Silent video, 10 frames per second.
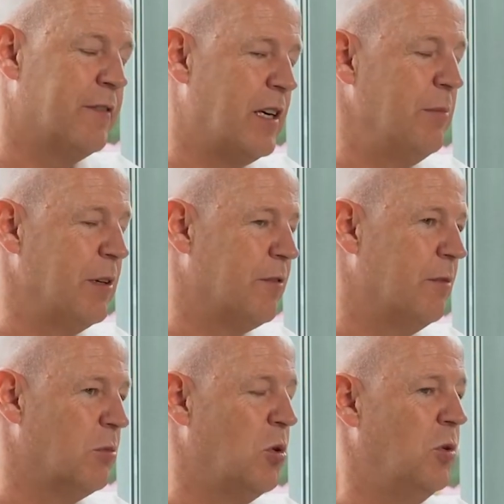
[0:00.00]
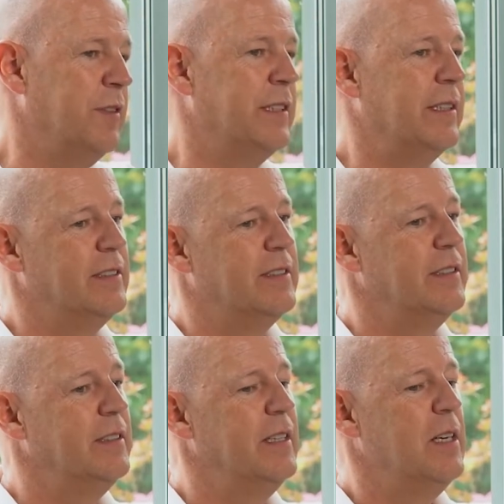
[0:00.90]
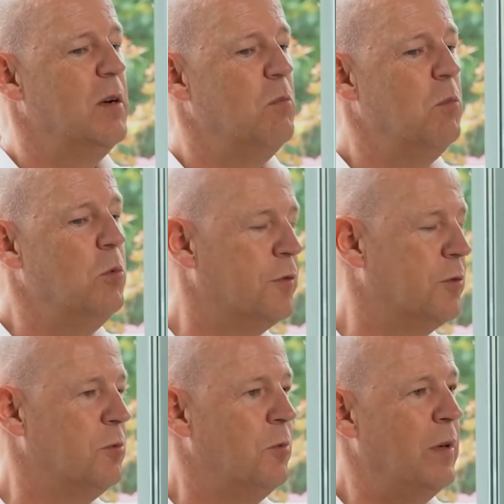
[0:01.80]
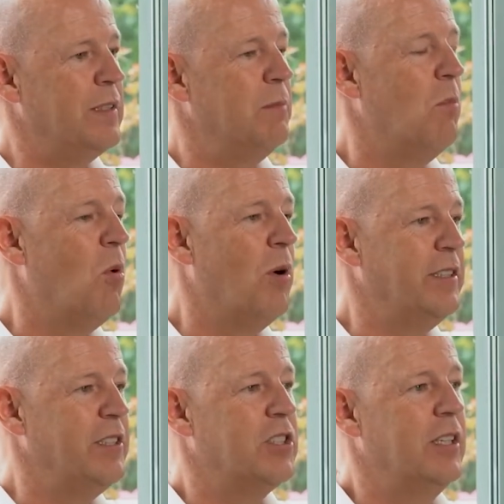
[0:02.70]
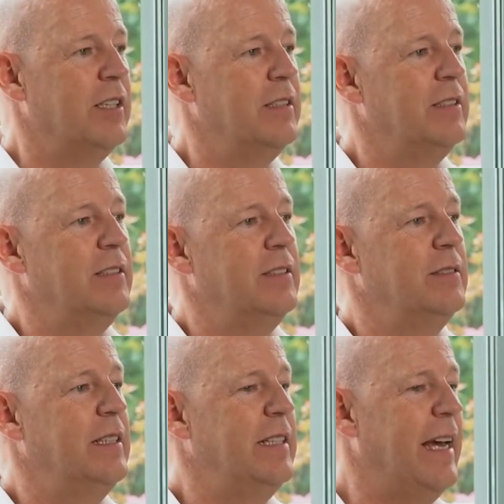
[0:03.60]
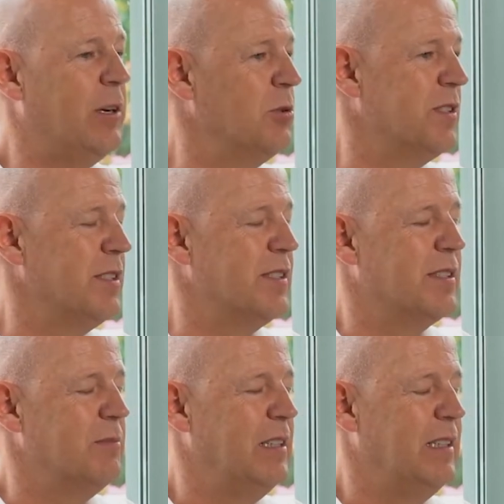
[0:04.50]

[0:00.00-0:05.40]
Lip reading: coming from COVID and the move towards a more digital ecosystem,